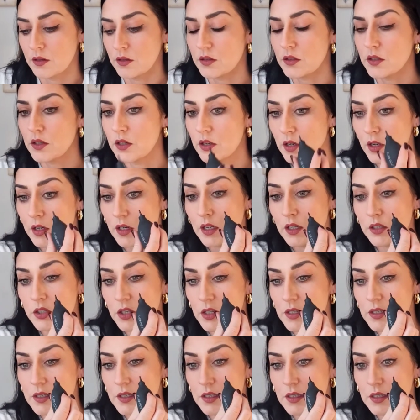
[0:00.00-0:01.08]
So you're gonna
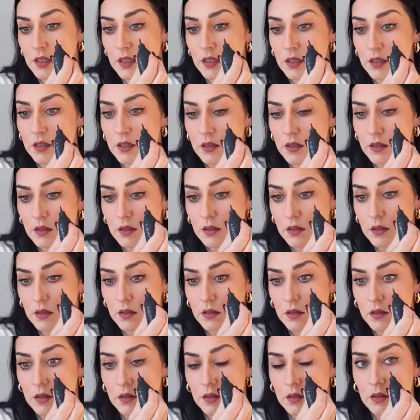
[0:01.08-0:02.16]
just,
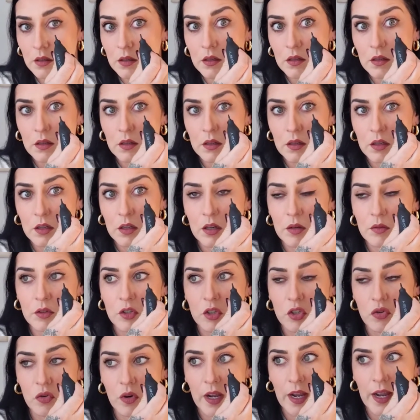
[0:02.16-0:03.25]
you know,
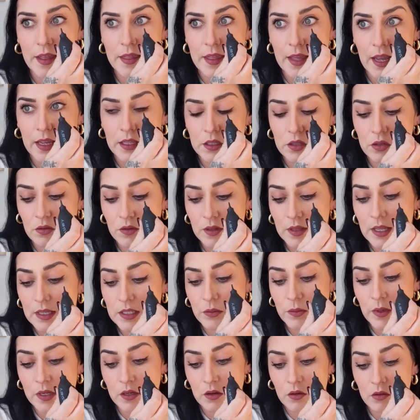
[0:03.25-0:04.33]
dry that too. This
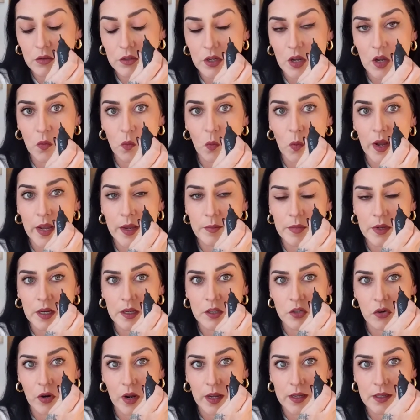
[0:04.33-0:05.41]
one goes on white, but it
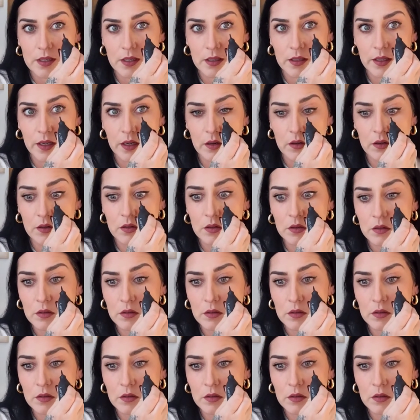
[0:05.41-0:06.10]
dries cleared.